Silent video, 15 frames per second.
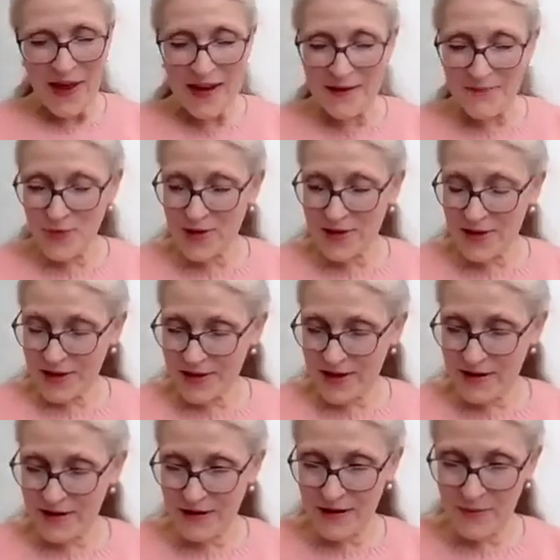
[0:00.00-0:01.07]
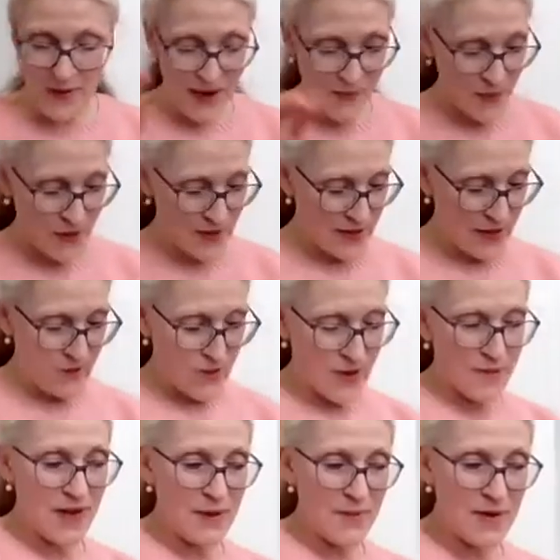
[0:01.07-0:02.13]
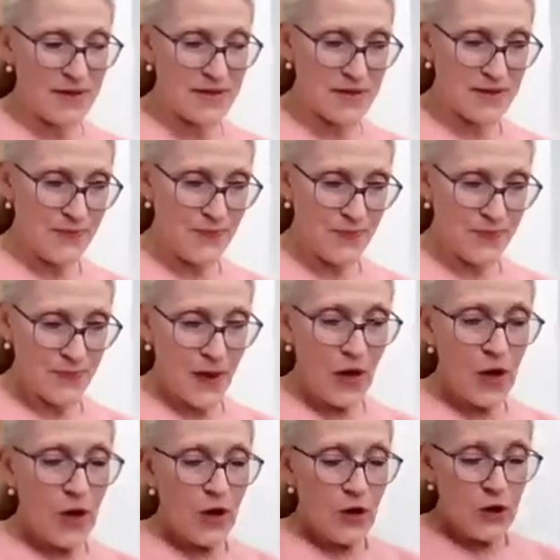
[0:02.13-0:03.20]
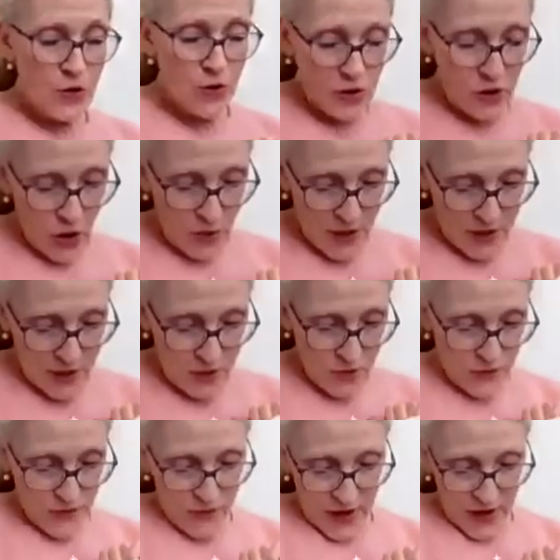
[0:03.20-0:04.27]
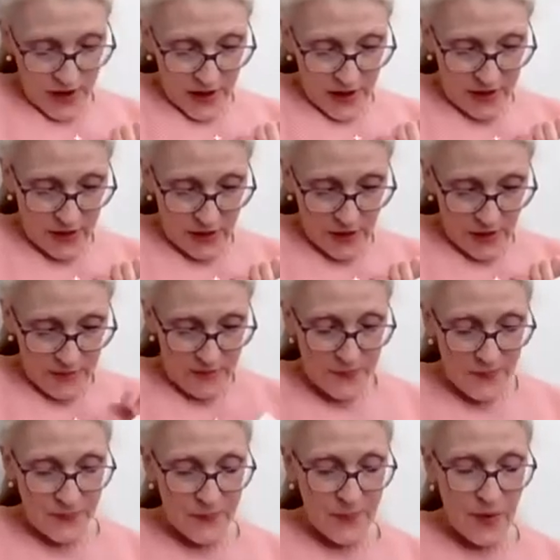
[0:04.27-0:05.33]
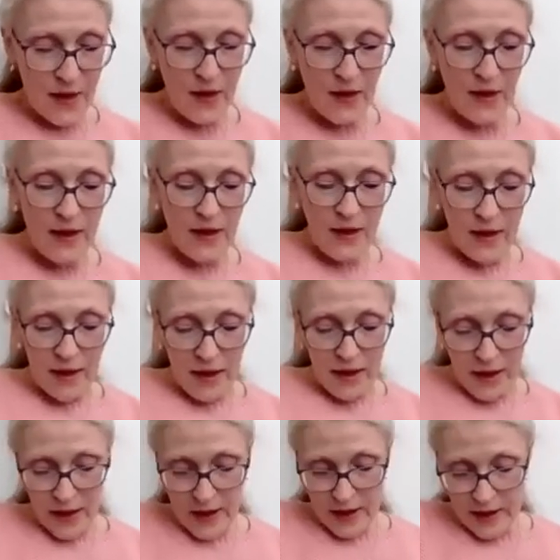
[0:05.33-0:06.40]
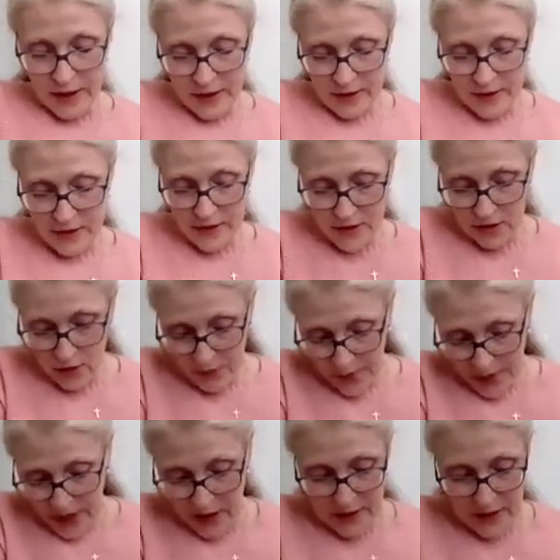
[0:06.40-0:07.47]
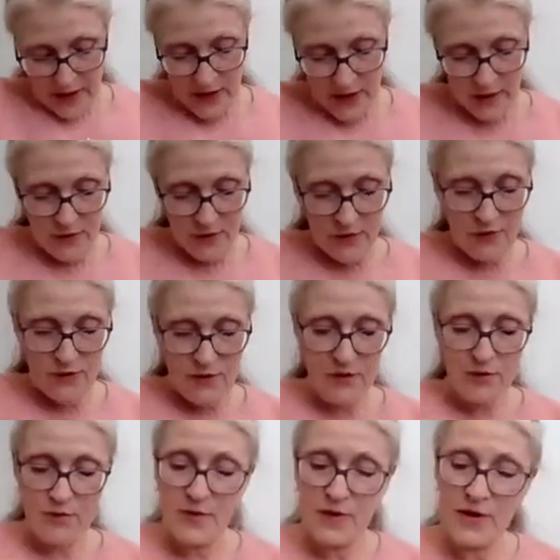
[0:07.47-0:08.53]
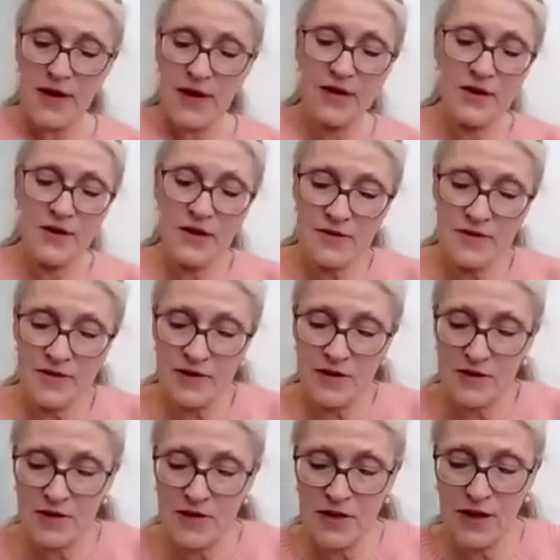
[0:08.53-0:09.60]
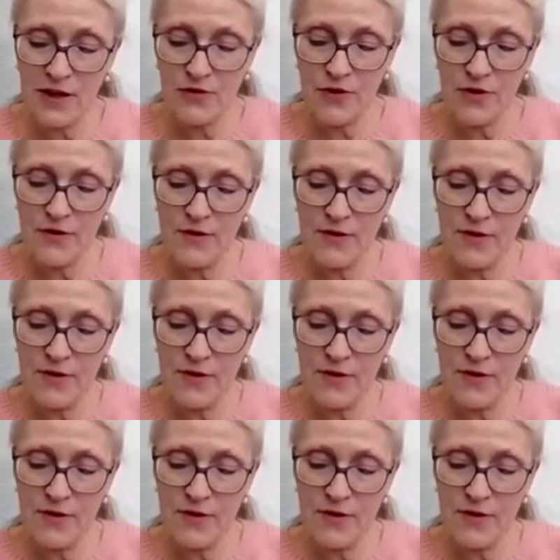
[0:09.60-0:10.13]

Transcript: And I'm putting that down on a paper because I don't want to make a mess. You're going to find a little baggie. Oh, and it got stuck together.